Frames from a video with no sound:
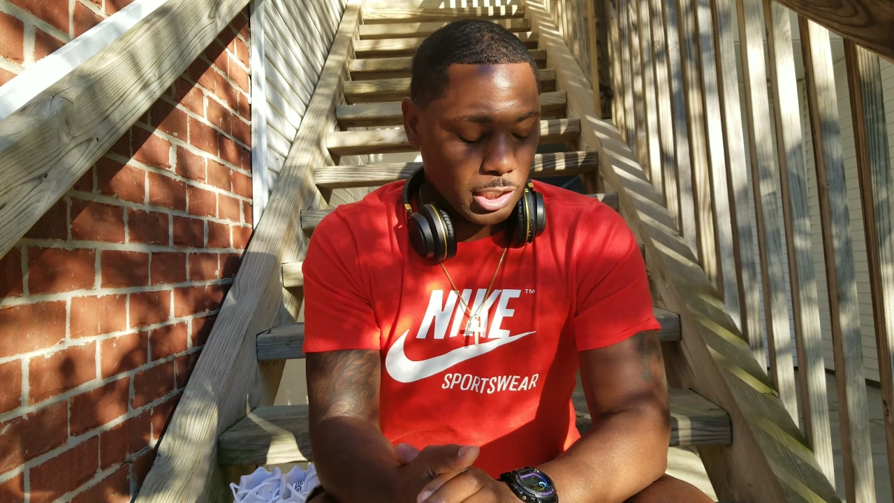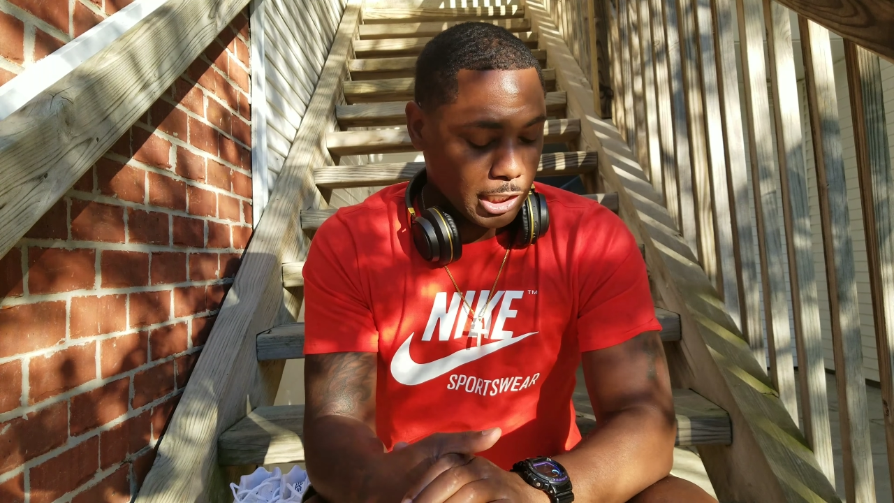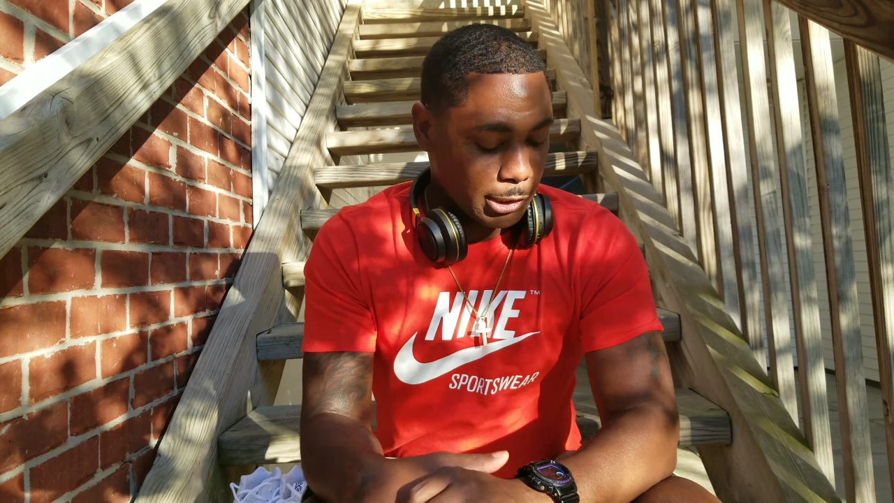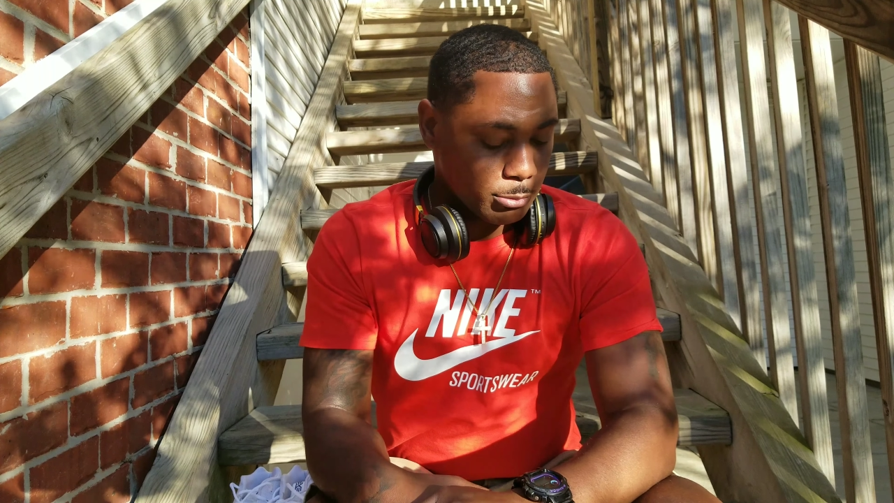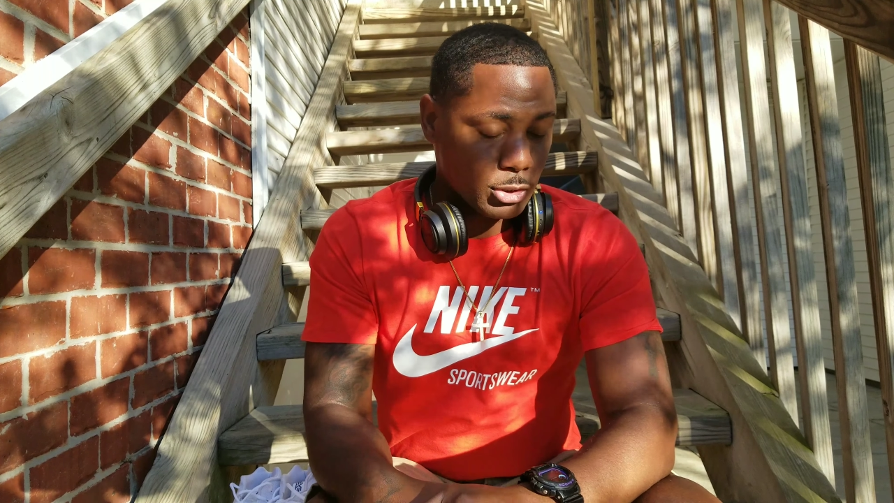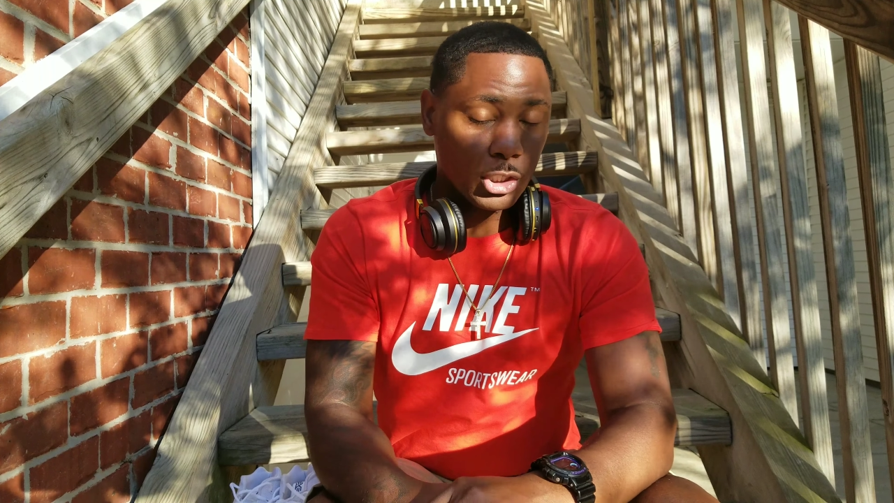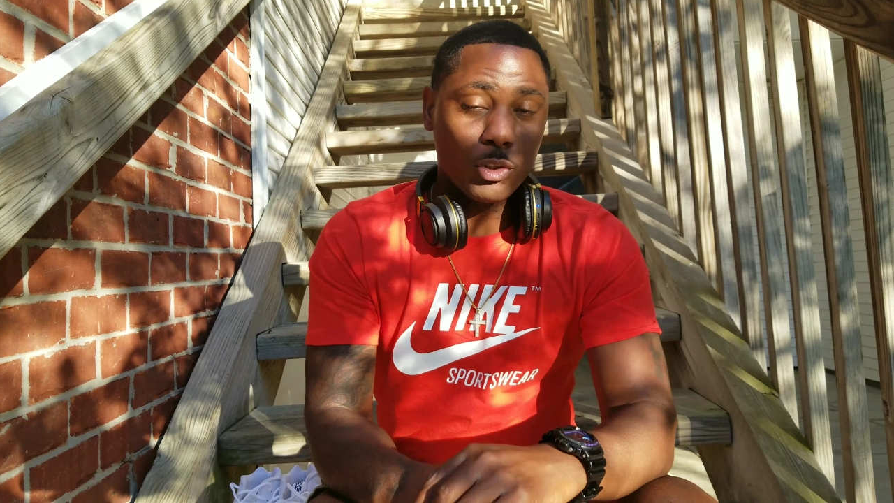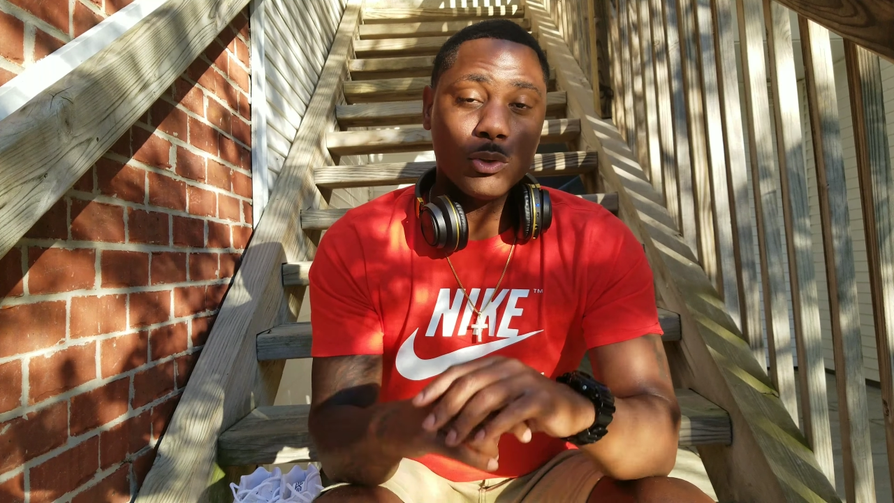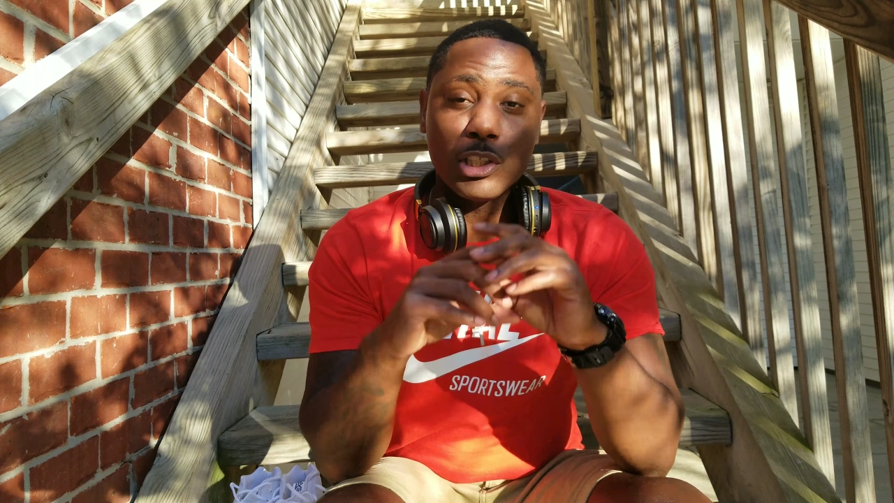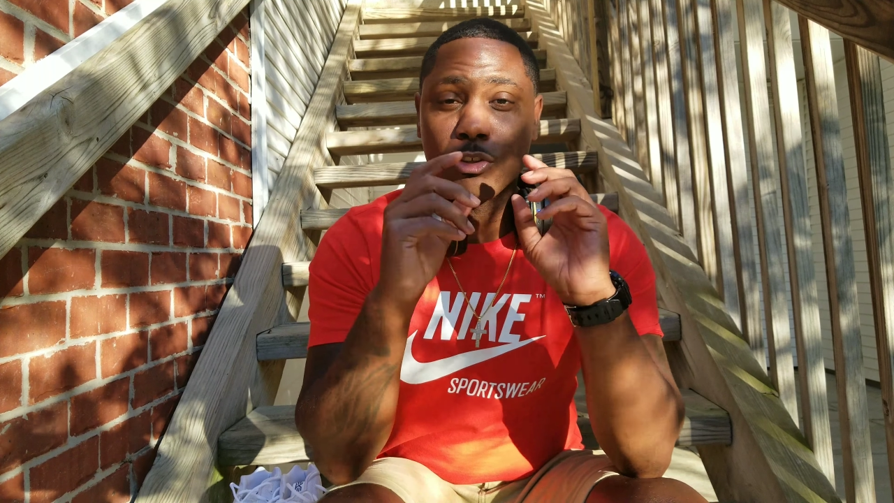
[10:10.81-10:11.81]
Um, so
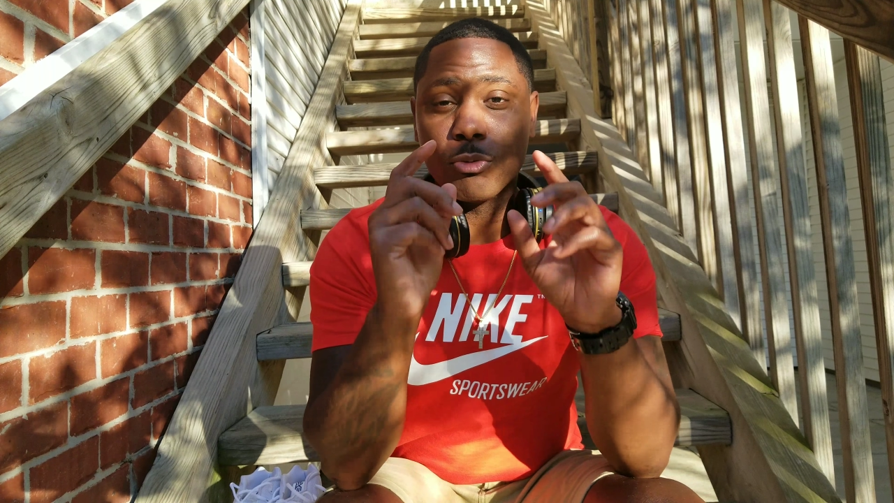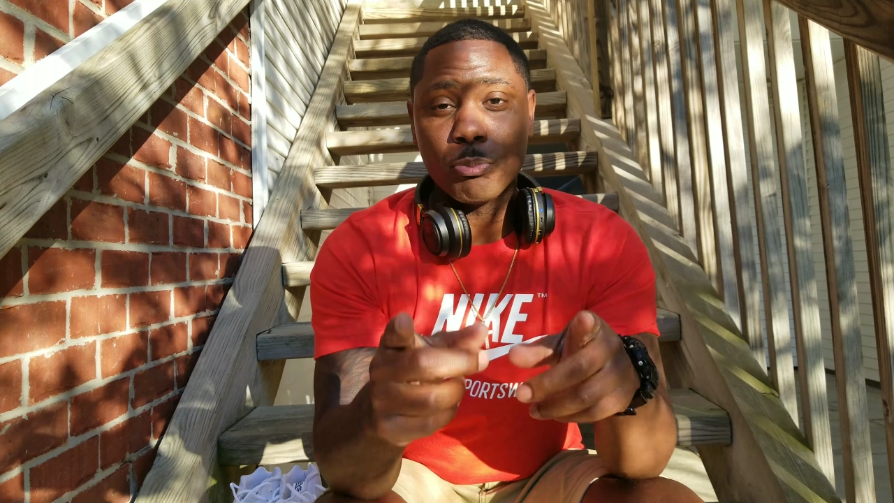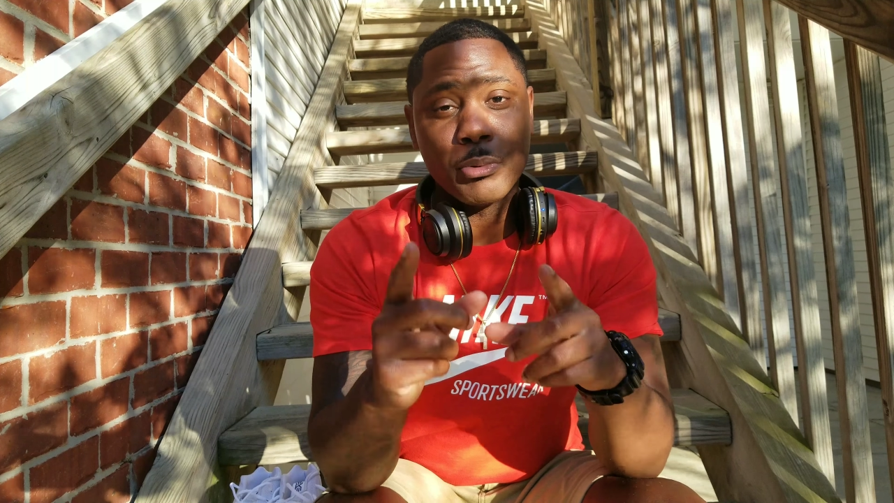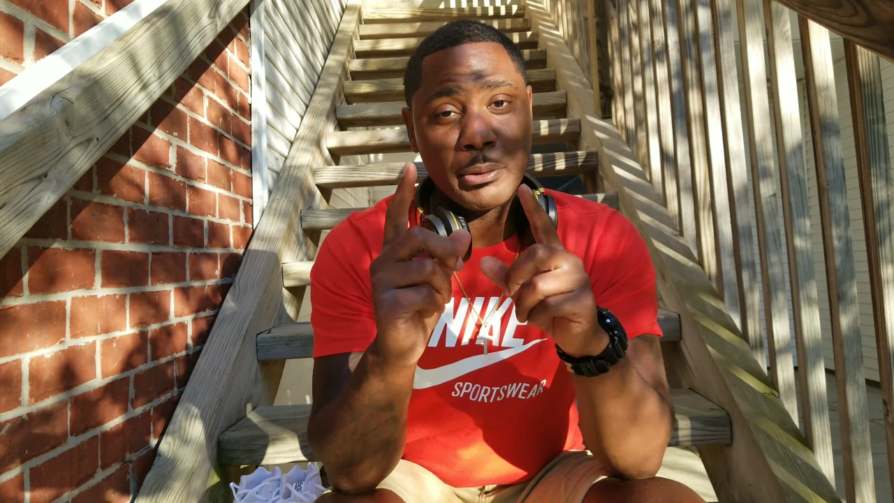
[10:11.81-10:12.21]
look on,